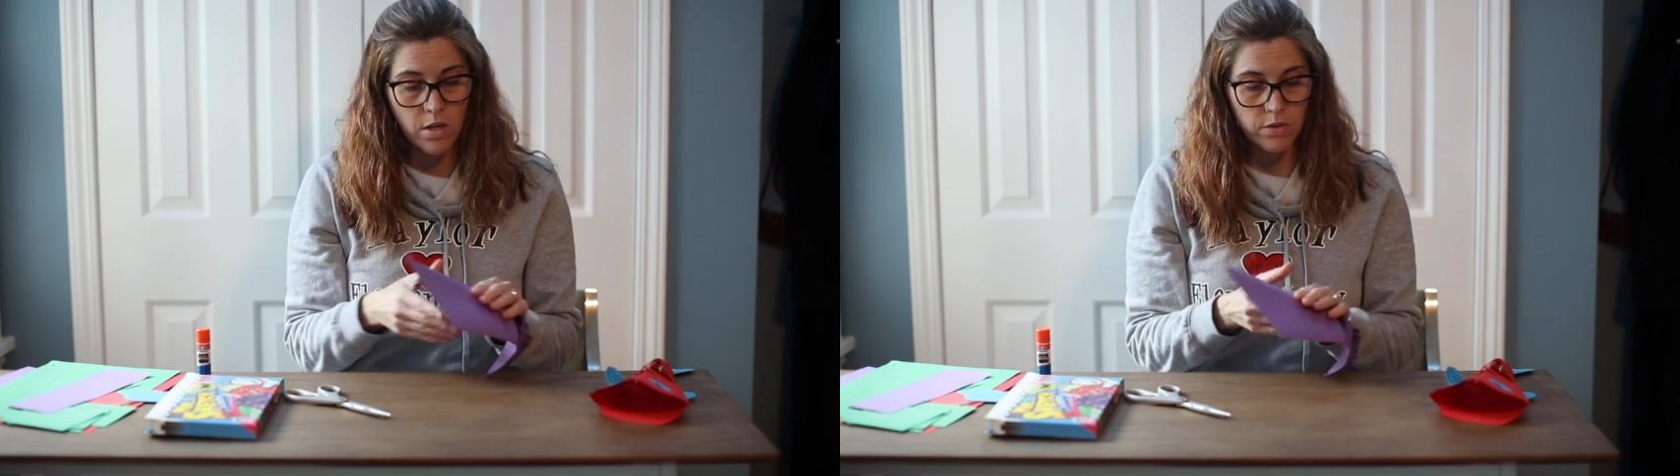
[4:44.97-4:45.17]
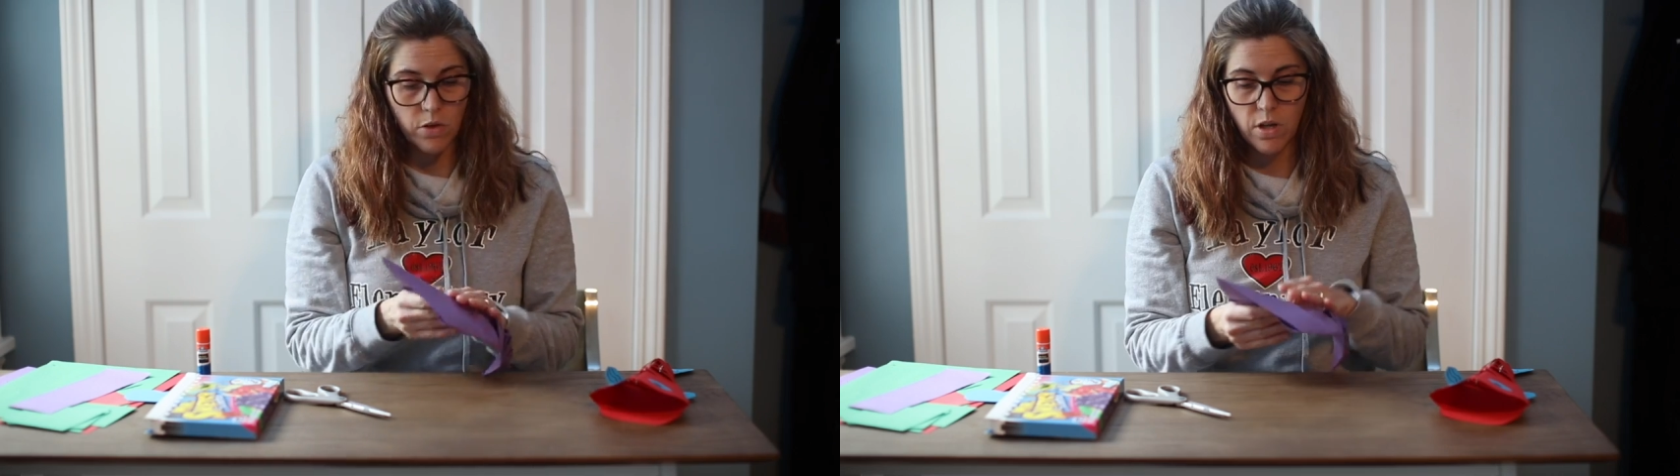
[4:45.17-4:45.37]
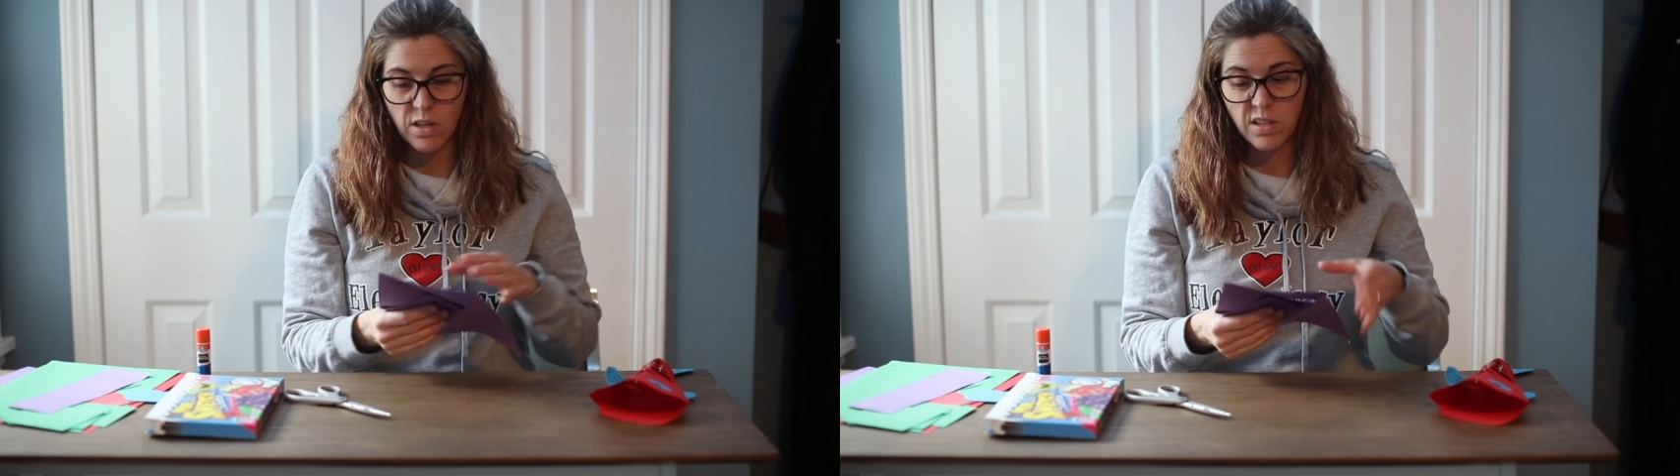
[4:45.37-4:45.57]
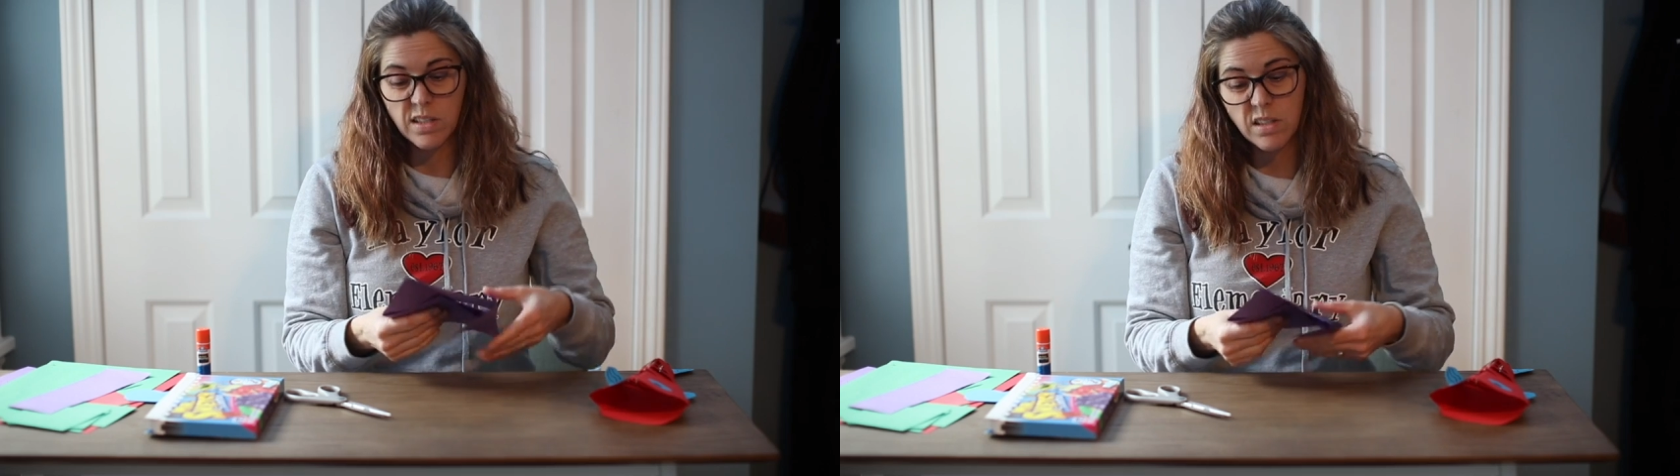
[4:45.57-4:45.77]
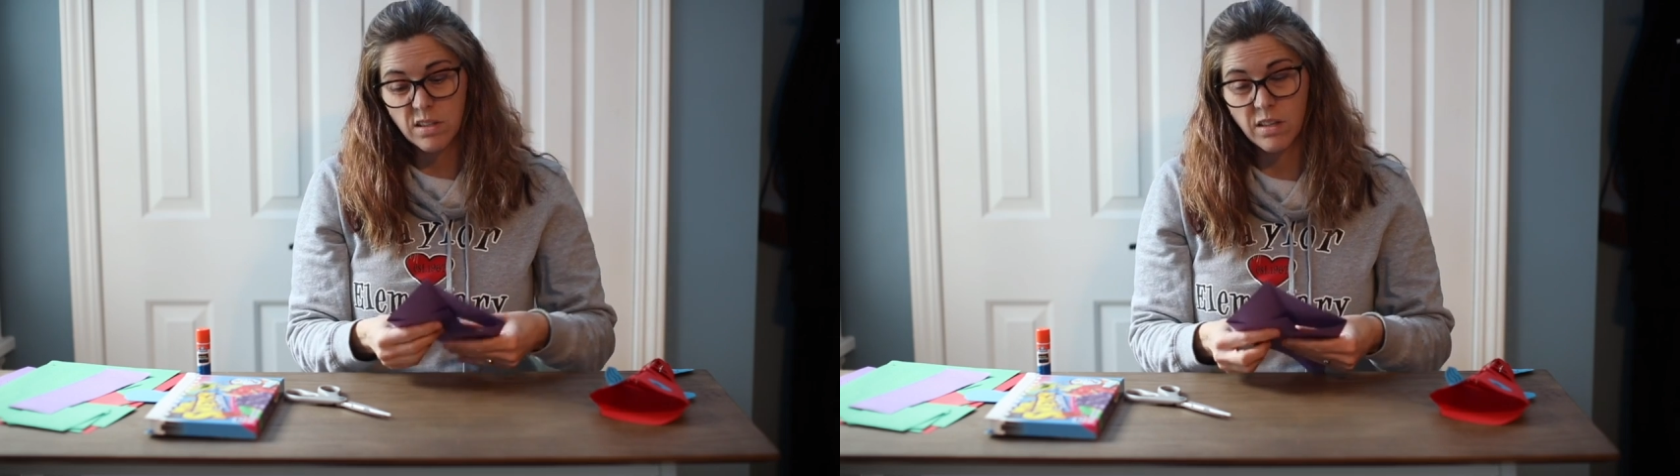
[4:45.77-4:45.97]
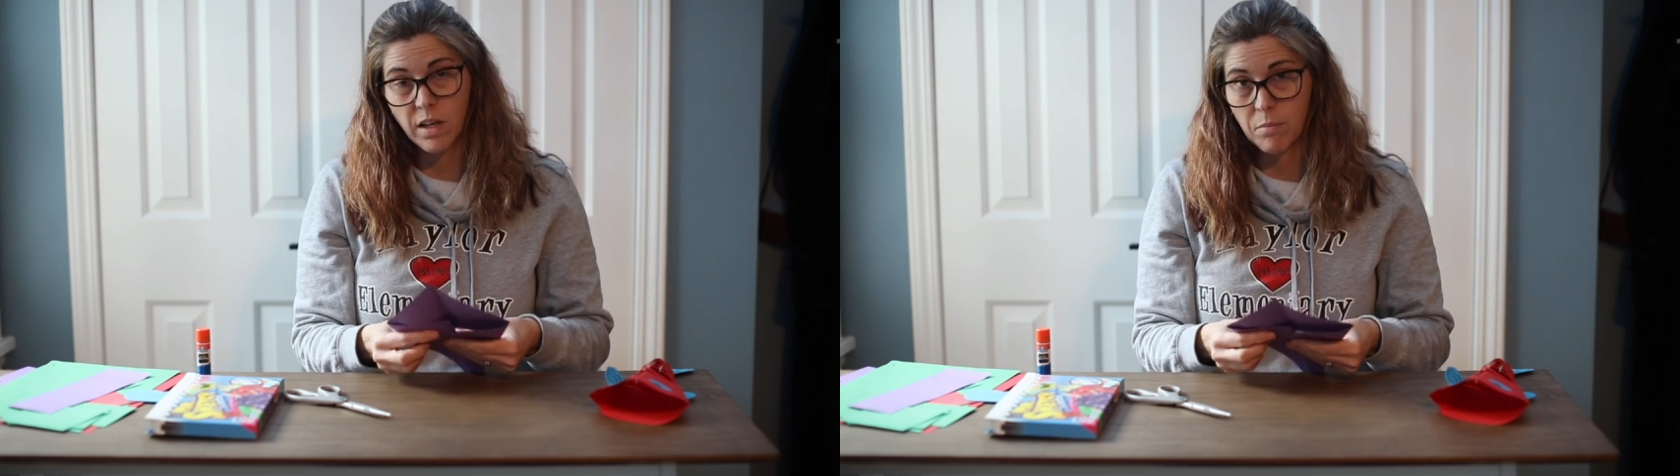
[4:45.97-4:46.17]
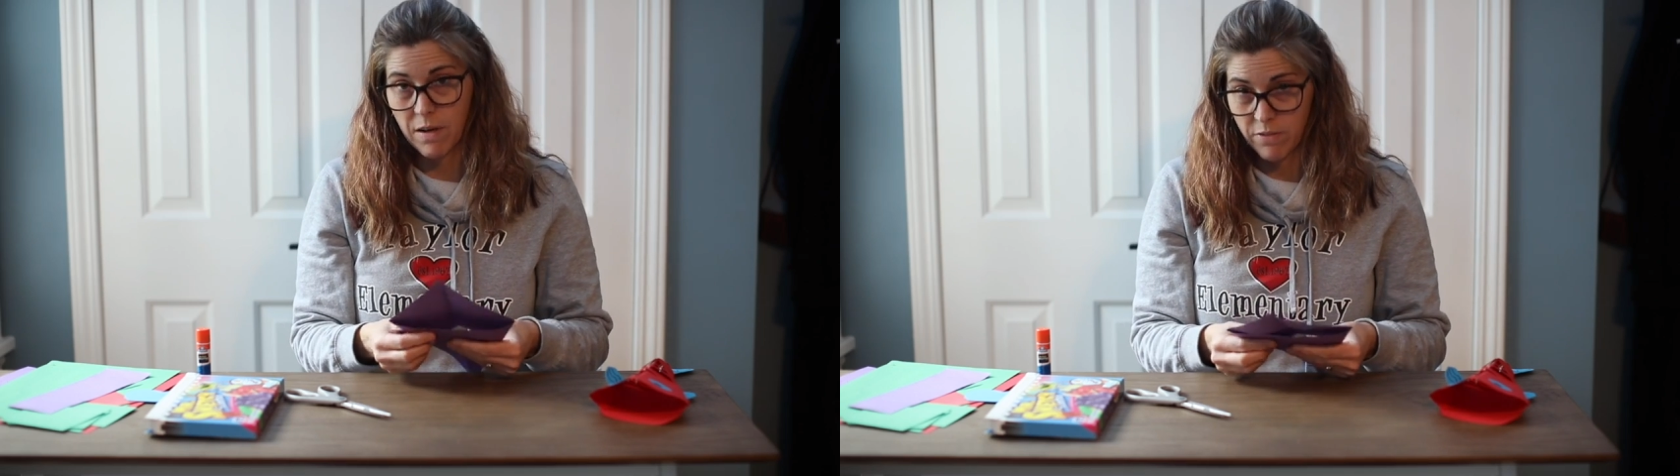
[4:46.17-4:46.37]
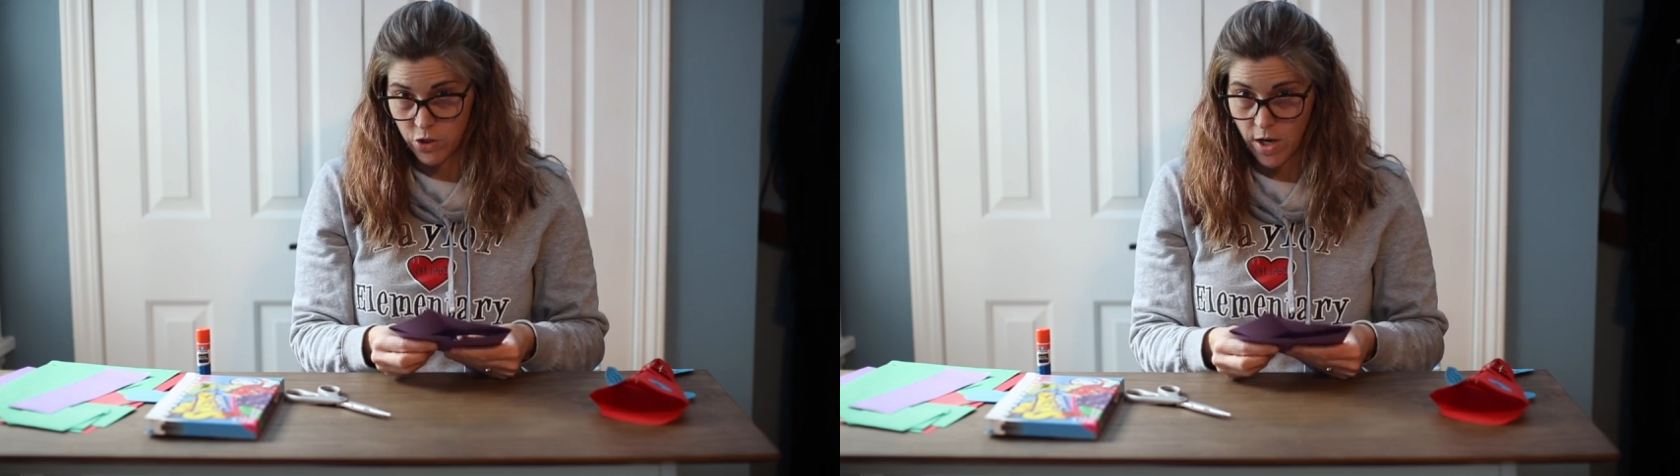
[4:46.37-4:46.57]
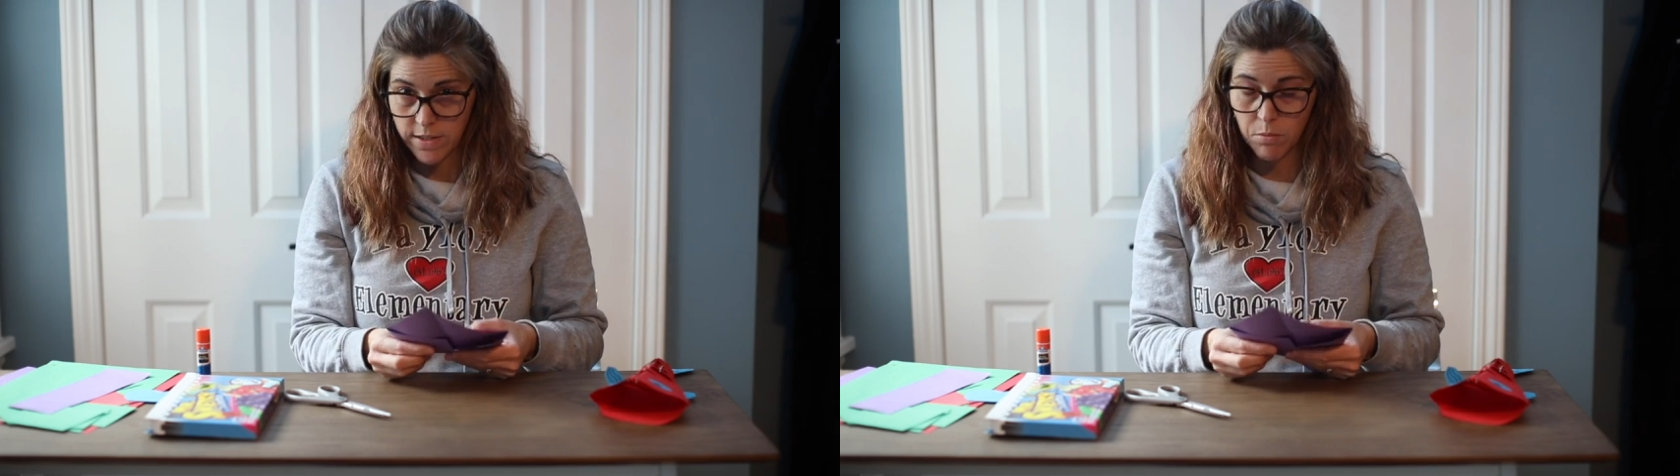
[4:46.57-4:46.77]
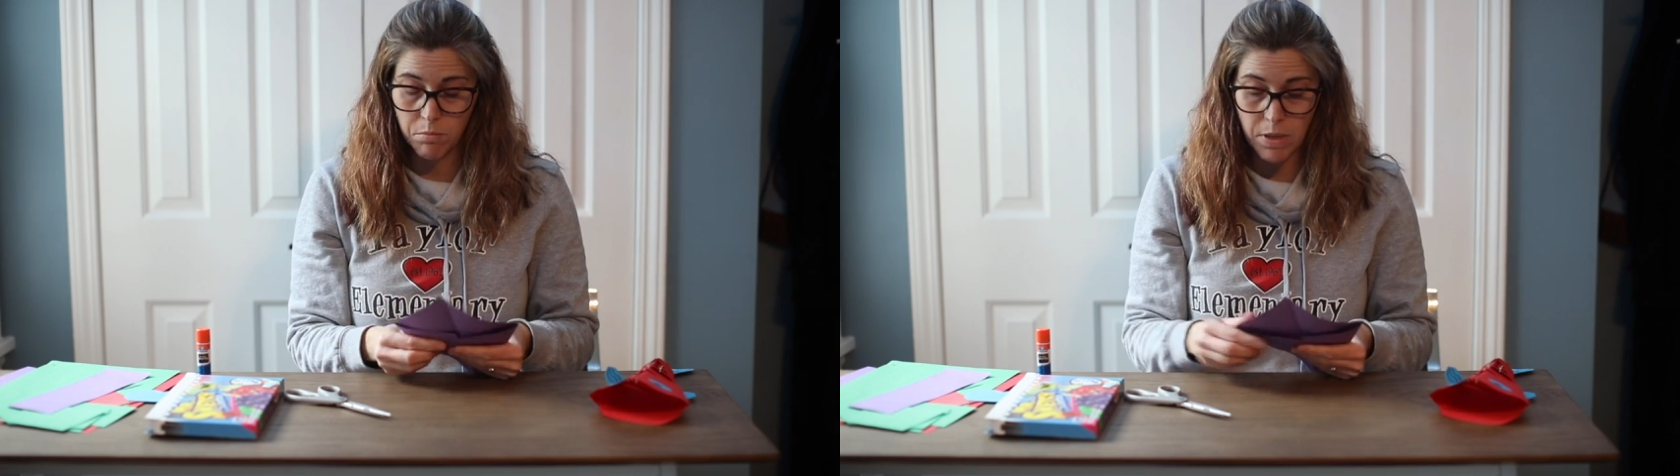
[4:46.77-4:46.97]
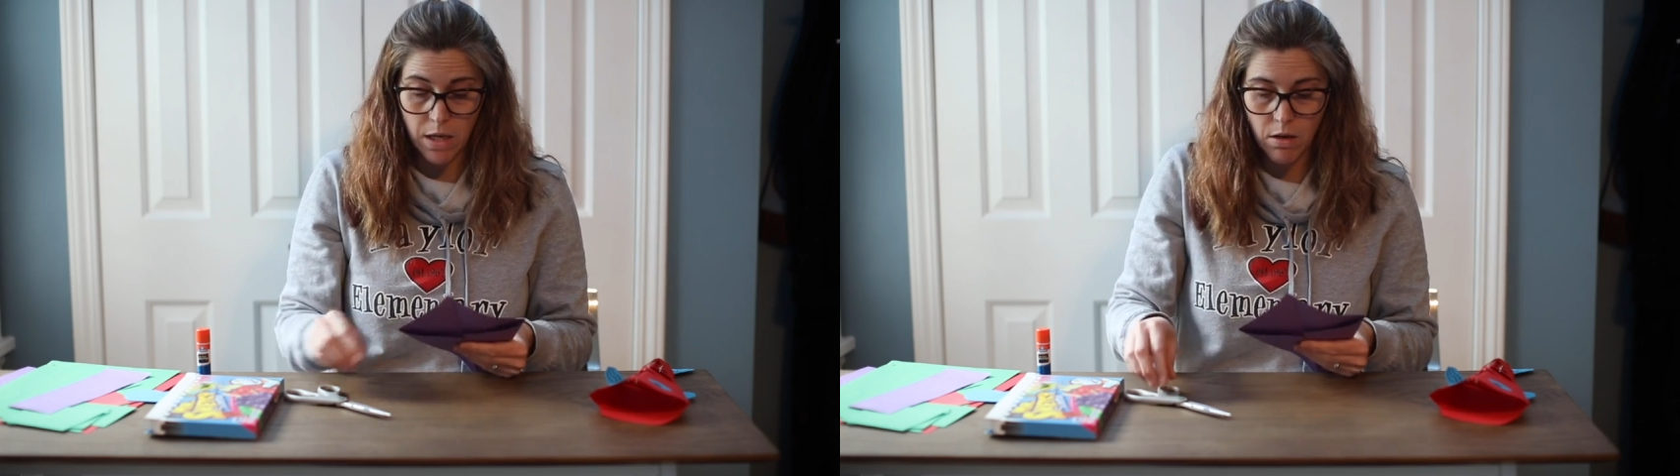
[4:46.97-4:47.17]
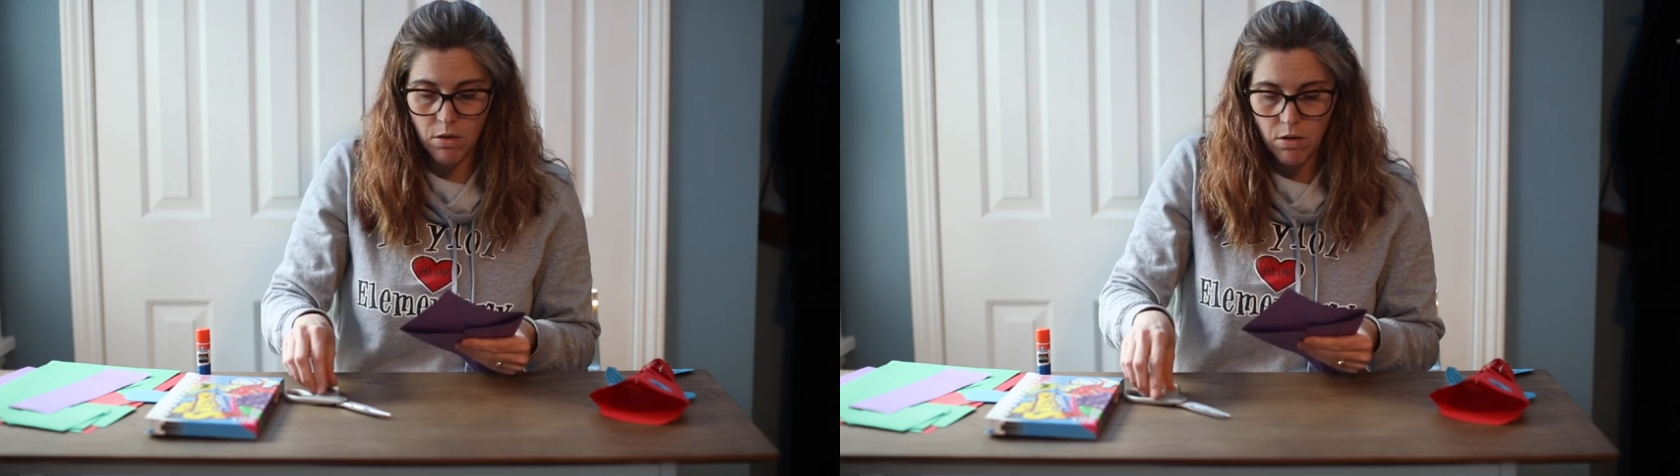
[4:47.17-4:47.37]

so that it doesn't look like my fish has a beak.